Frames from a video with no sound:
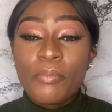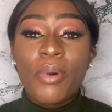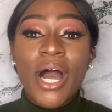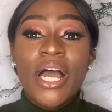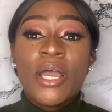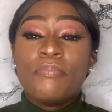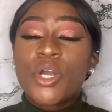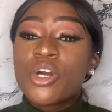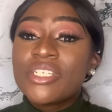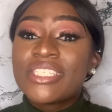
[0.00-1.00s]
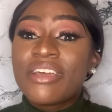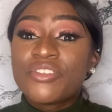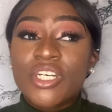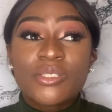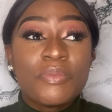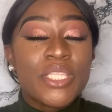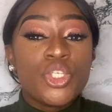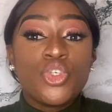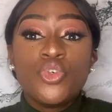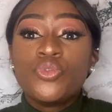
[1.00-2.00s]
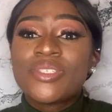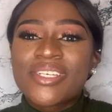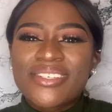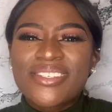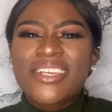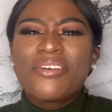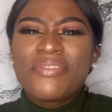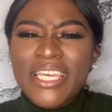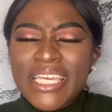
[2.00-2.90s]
but because they've just been used to serving